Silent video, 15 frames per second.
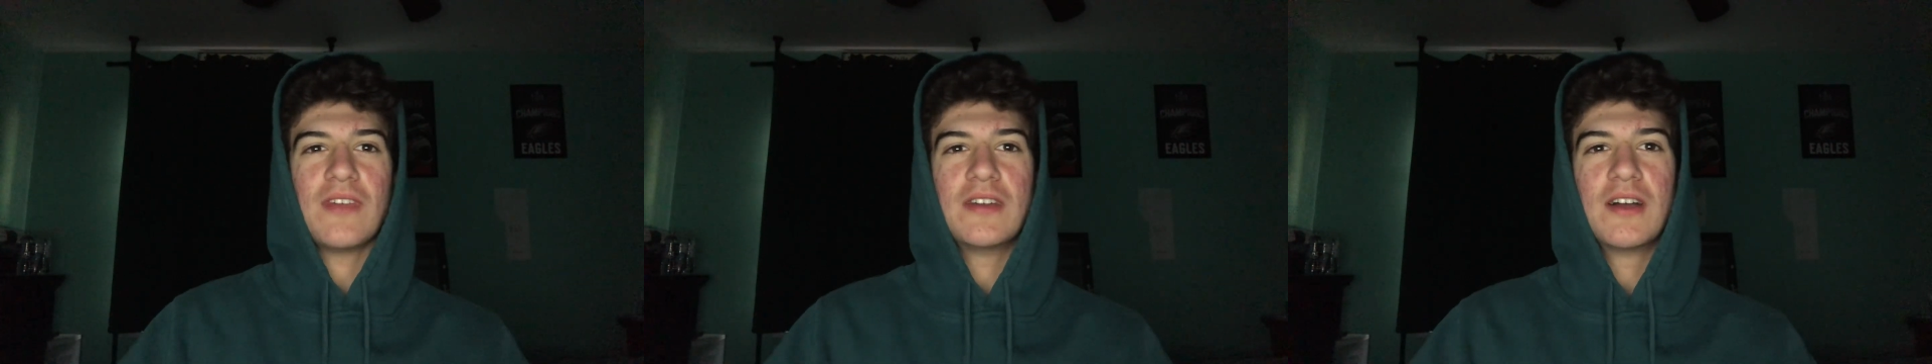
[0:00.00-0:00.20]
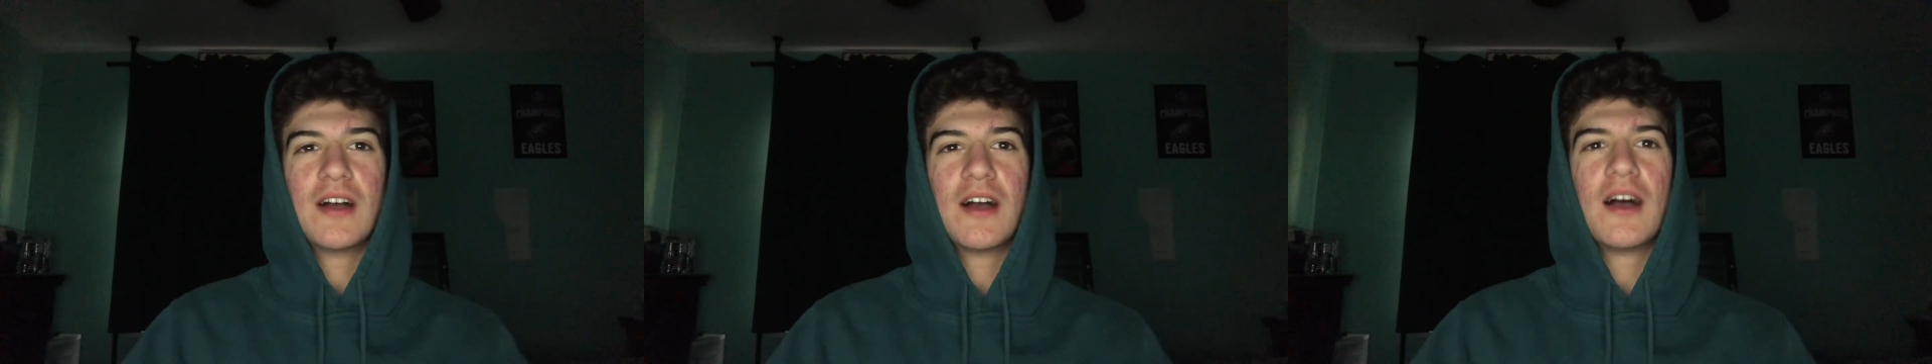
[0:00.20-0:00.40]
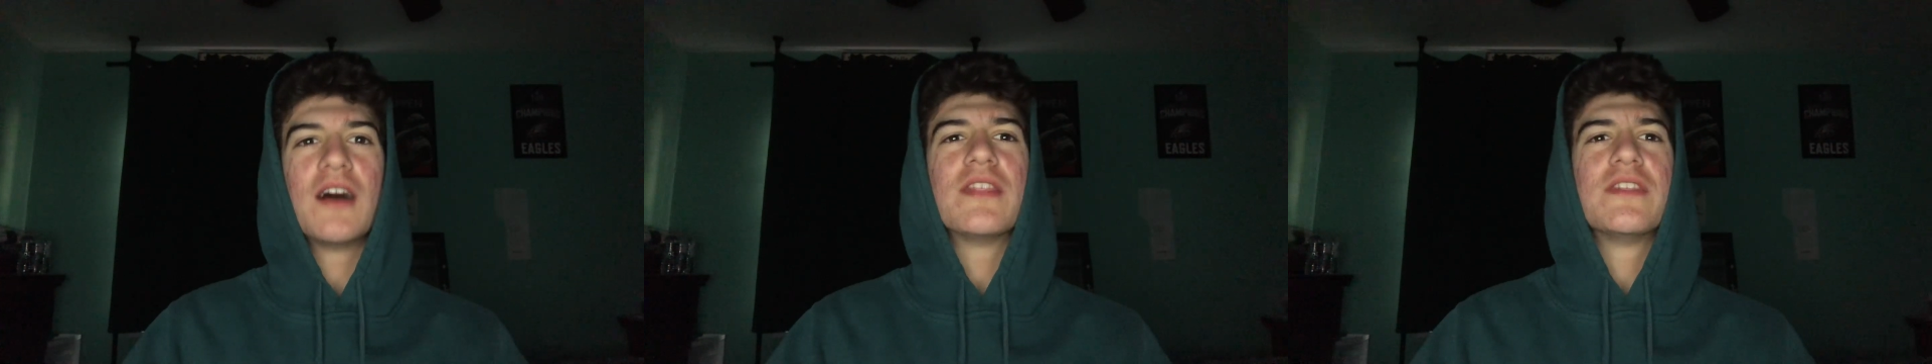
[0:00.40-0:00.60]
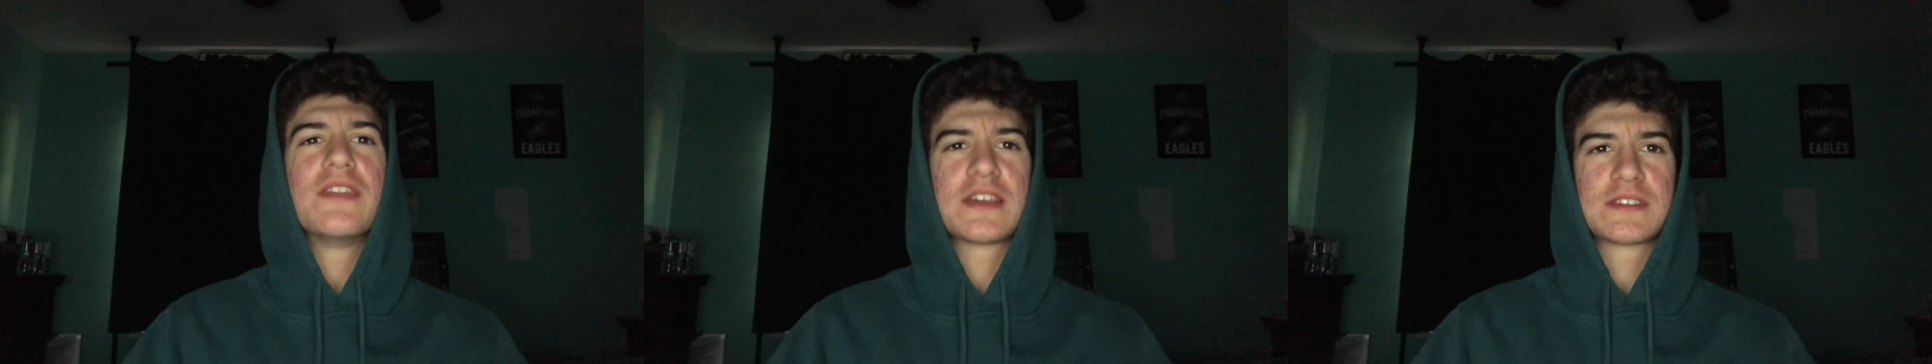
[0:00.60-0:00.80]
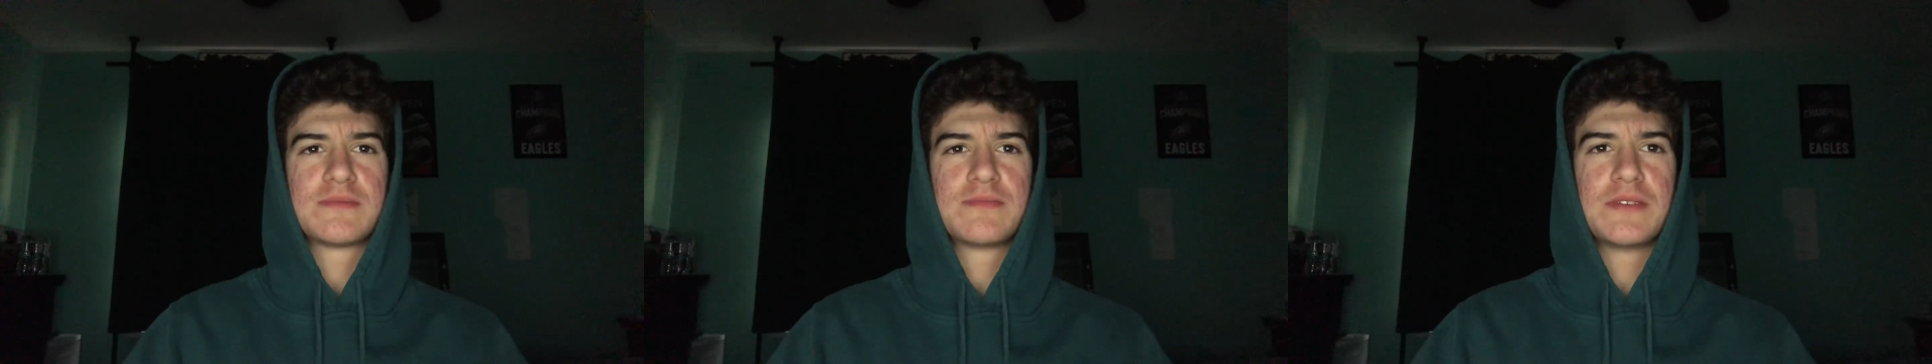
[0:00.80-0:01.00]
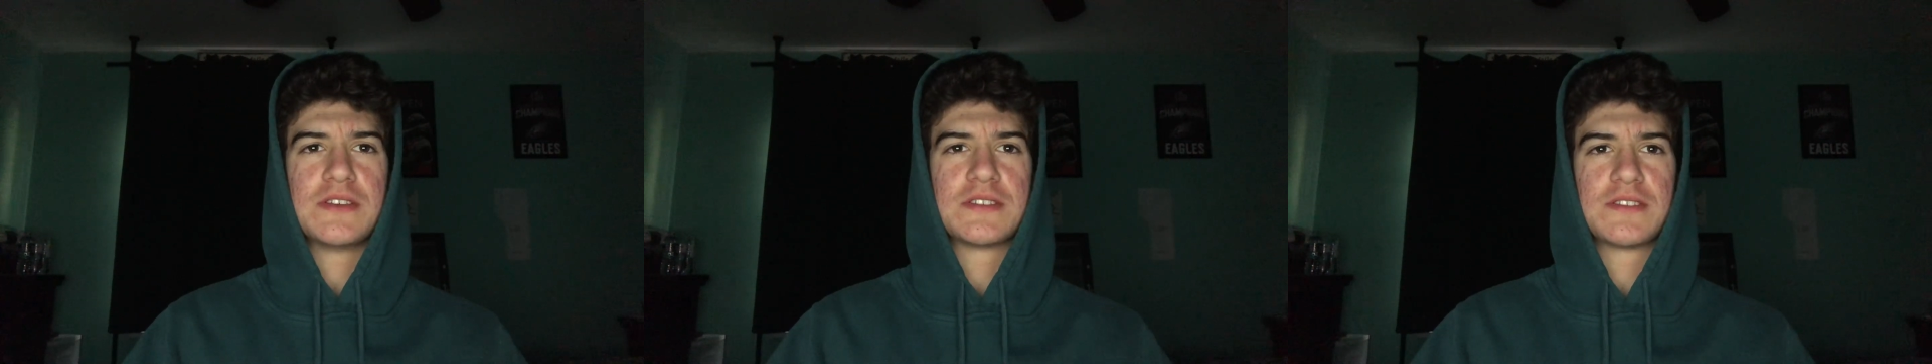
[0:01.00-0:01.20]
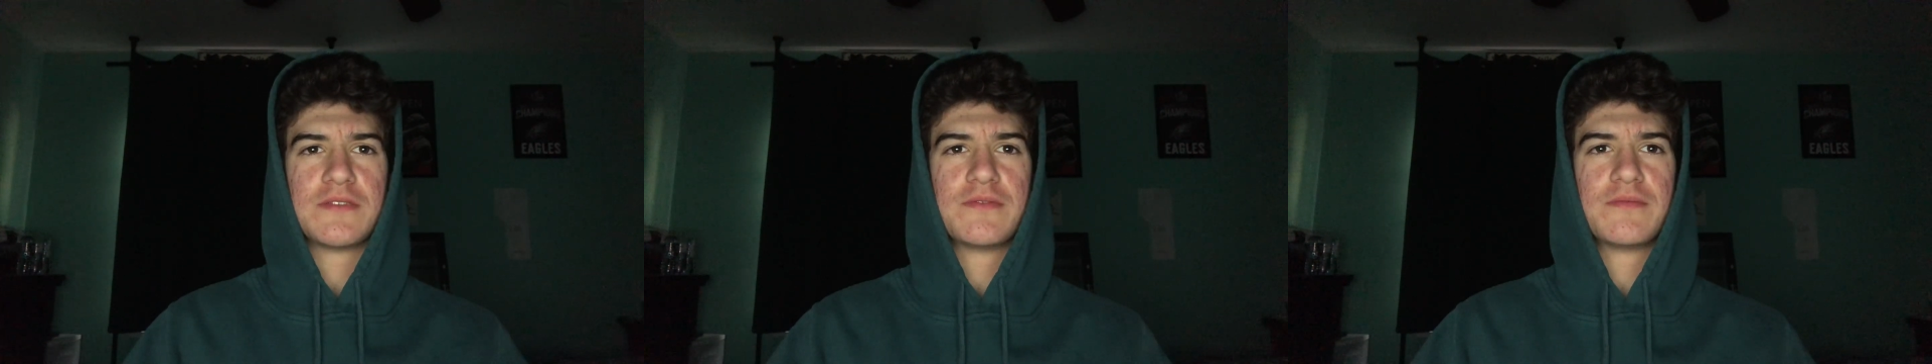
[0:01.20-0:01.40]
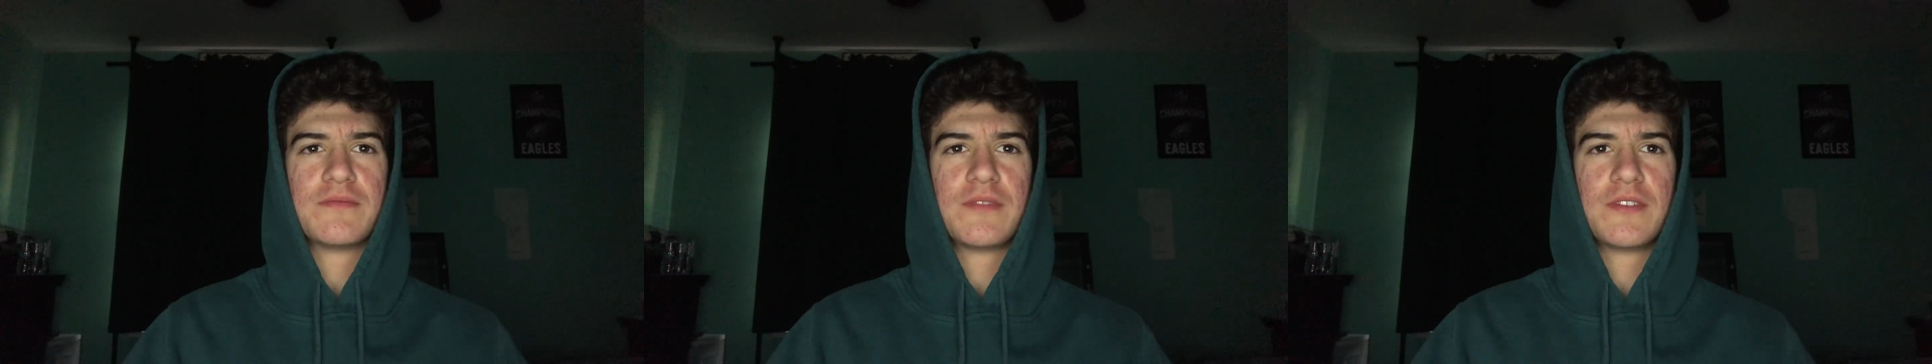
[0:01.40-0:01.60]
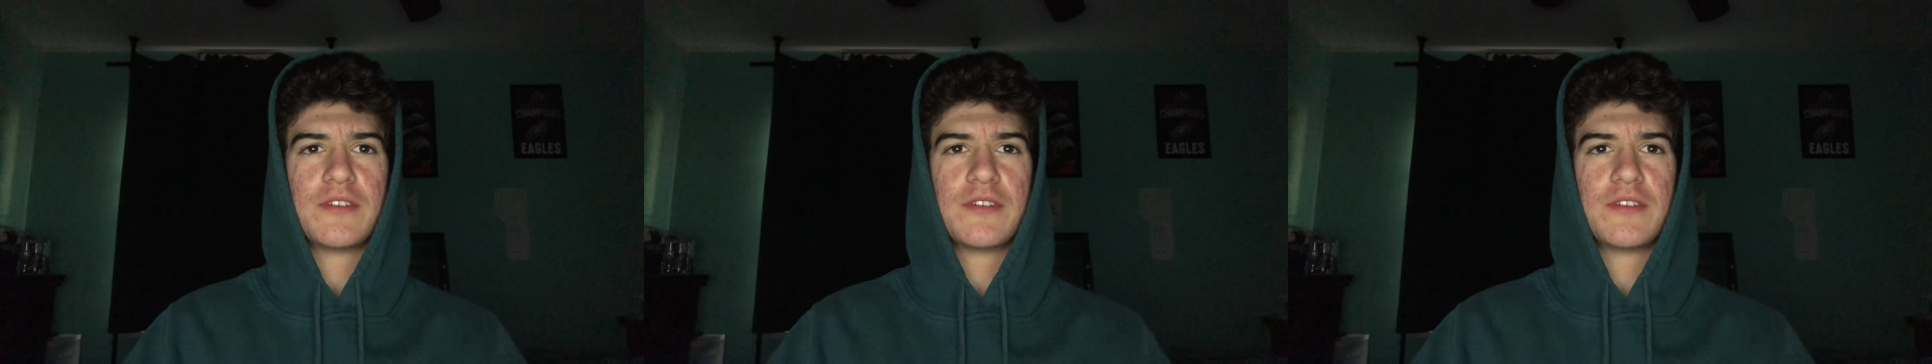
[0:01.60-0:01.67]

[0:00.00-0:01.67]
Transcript: the next piece of